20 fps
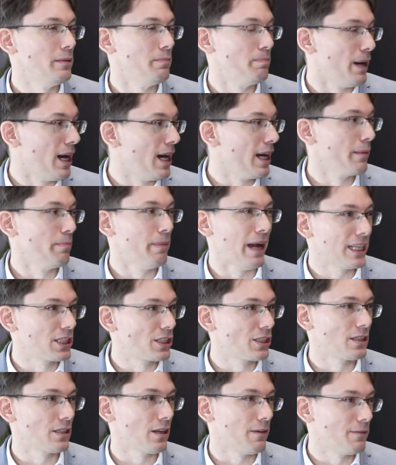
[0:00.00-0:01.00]
by
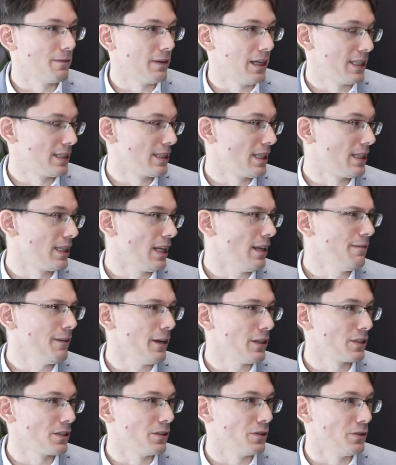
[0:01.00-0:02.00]
batches of, let's say,
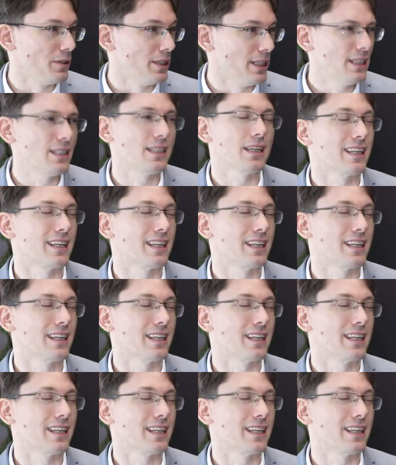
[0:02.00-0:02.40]
10,000 units.